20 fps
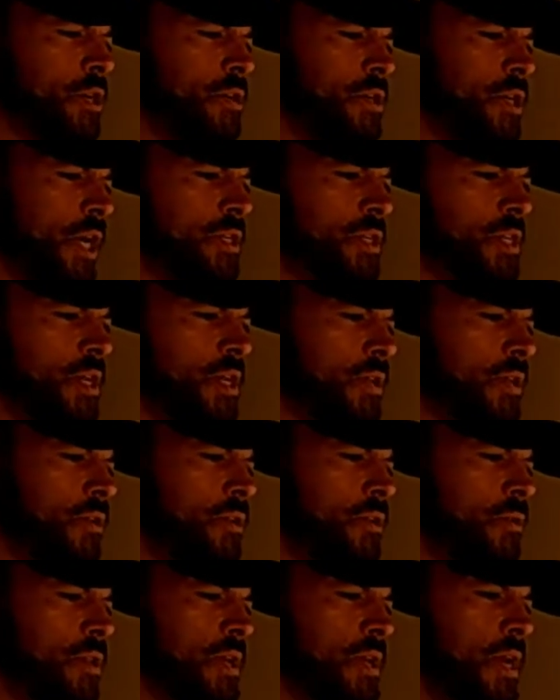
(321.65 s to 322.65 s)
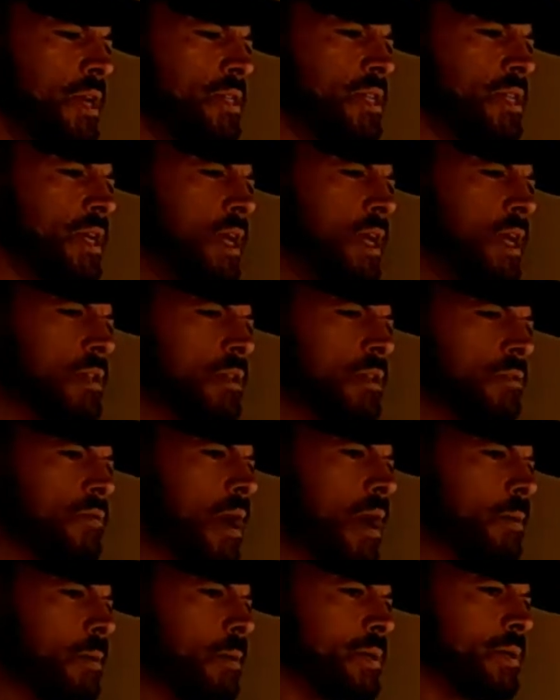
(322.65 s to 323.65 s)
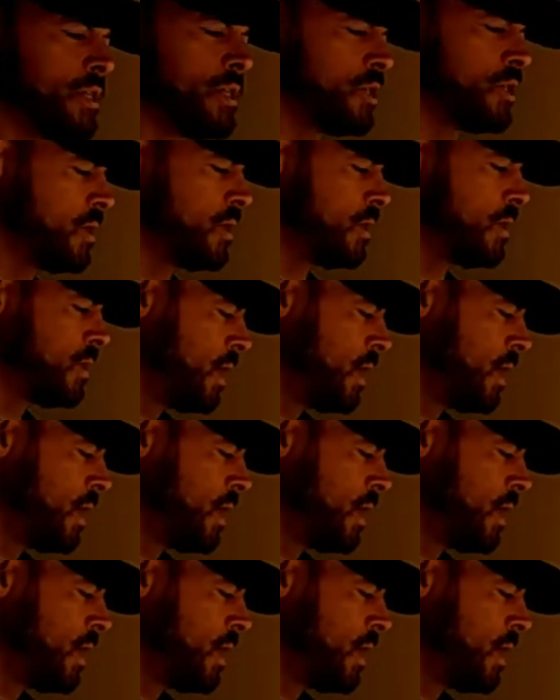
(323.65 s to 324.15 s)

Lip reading: adjust it and do things to get it to the right position.